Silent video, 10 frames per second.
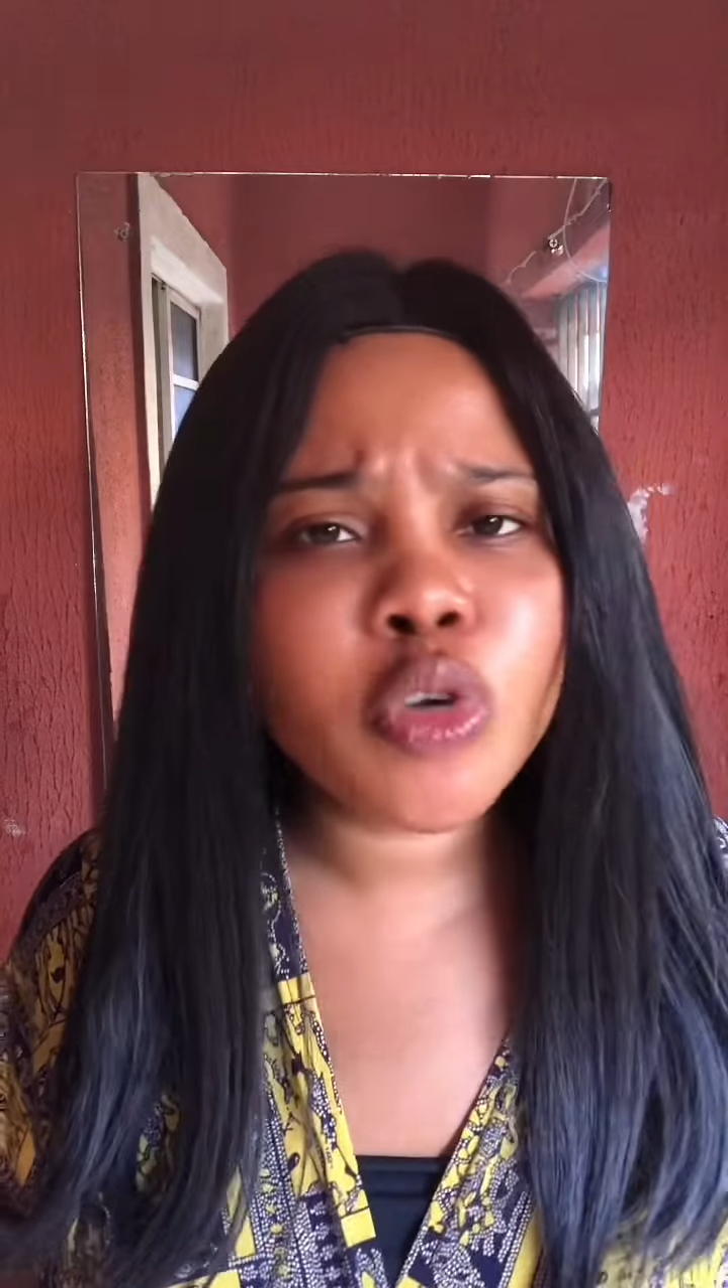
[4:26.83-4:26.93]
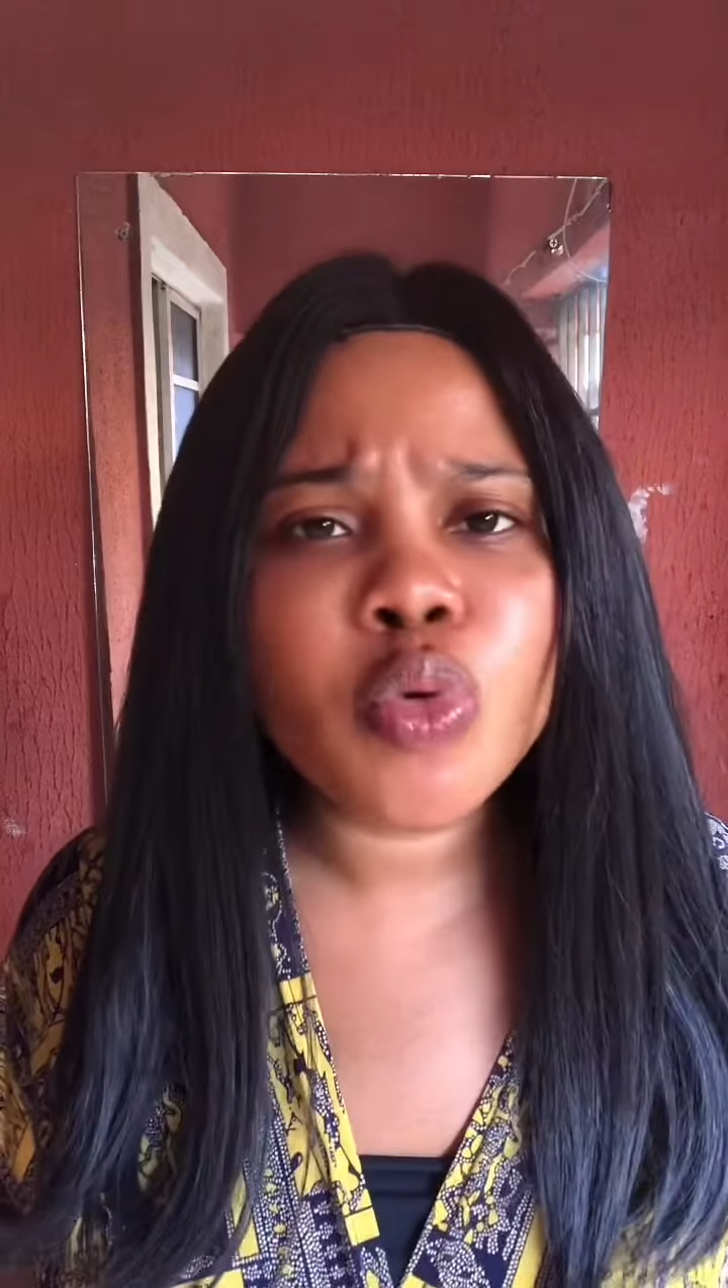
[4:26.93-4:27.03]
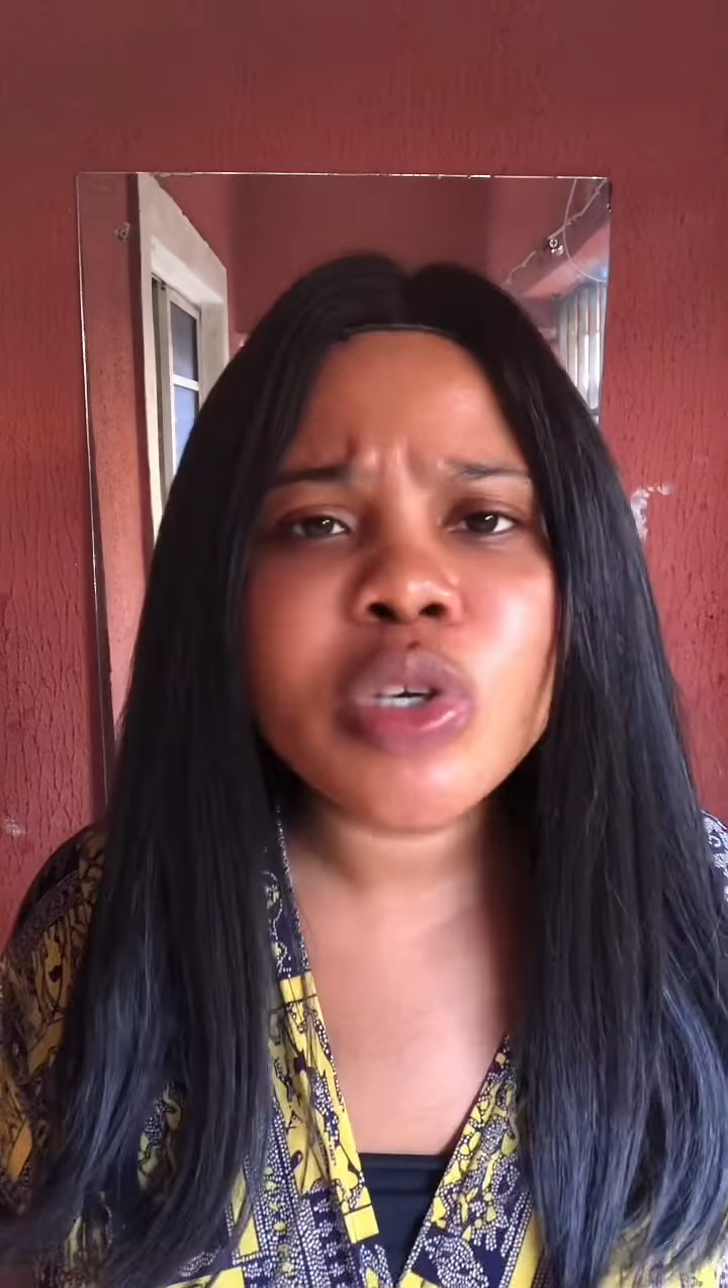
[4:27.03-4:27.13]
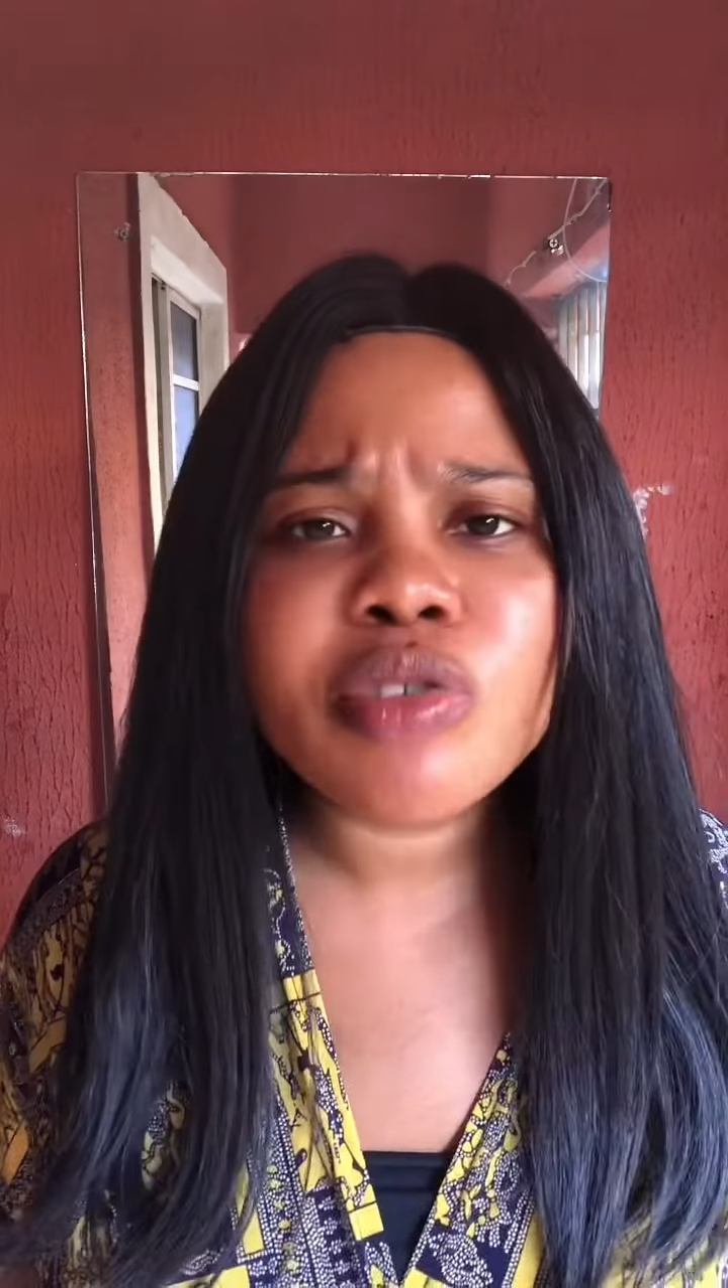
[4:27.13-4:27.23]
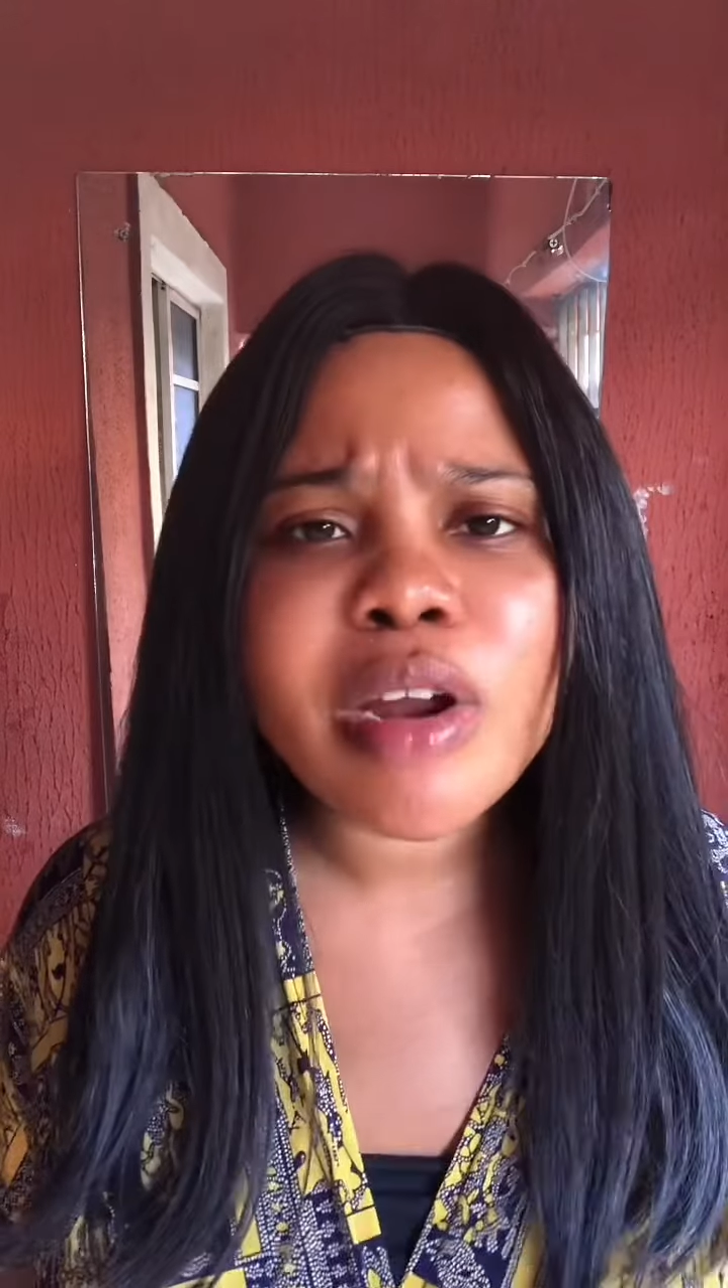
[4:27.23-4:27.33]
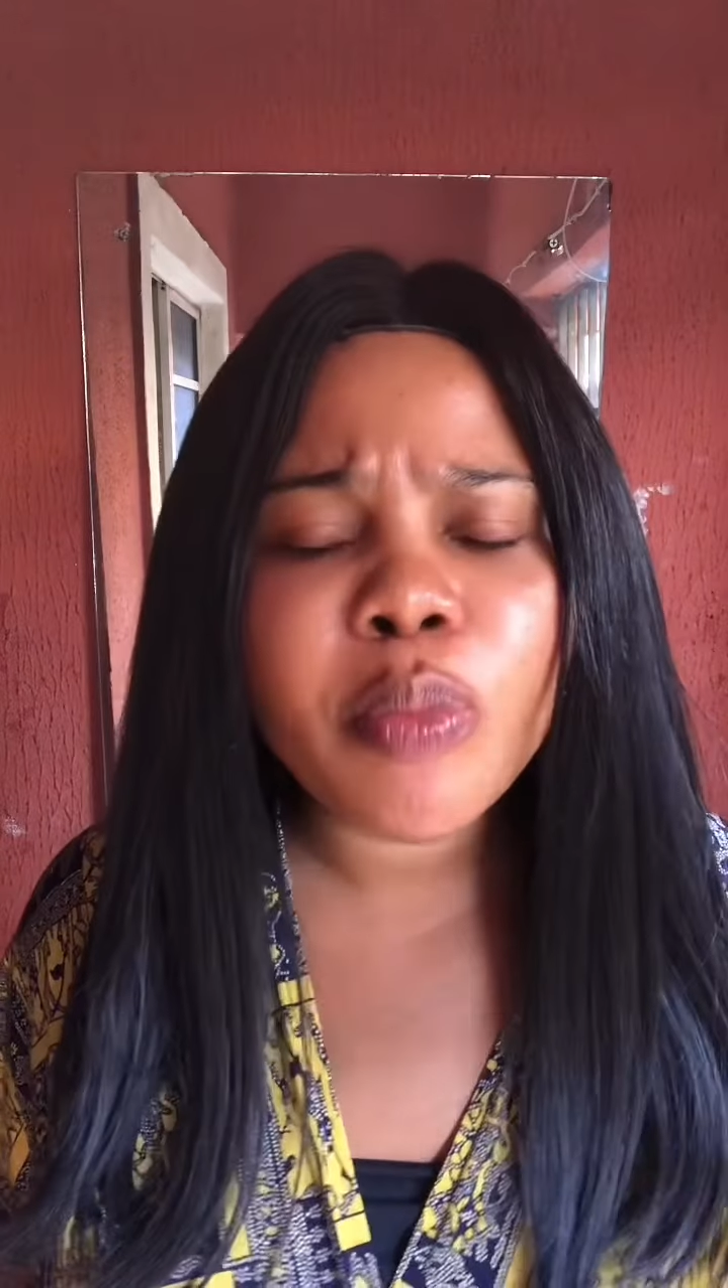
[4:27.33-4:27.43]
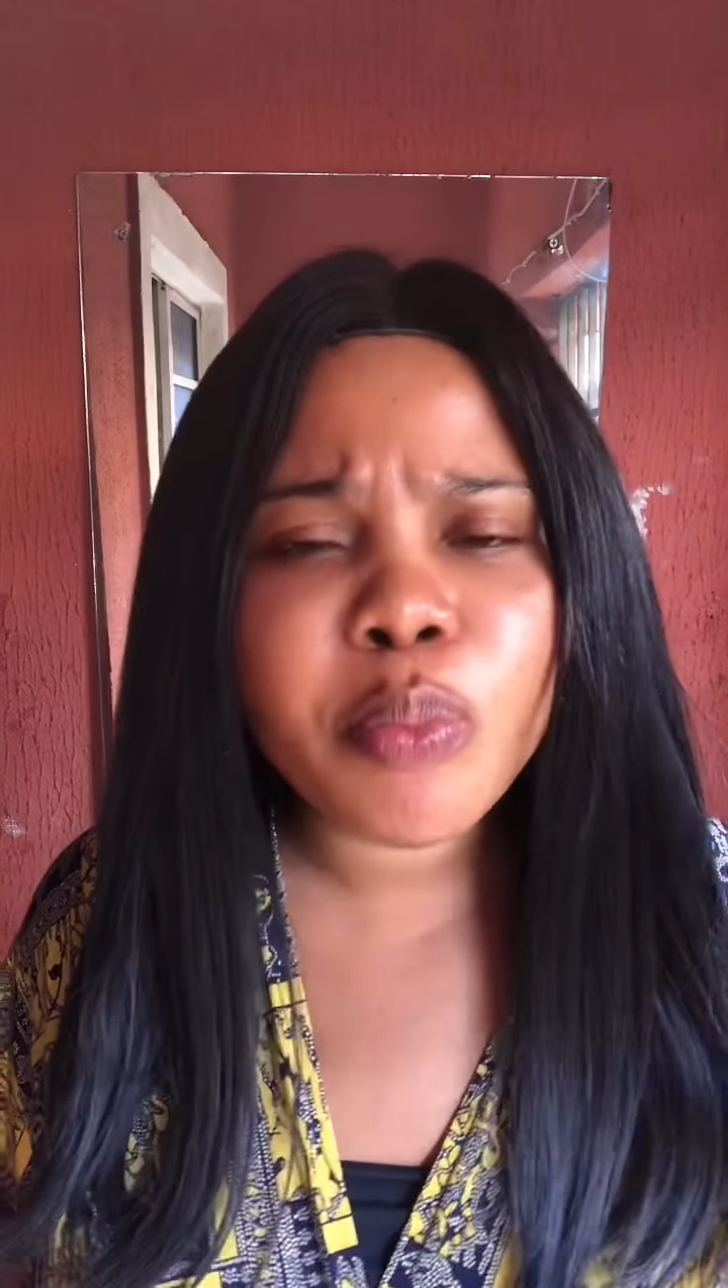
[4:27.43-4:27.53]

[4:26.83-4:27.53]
who is trying to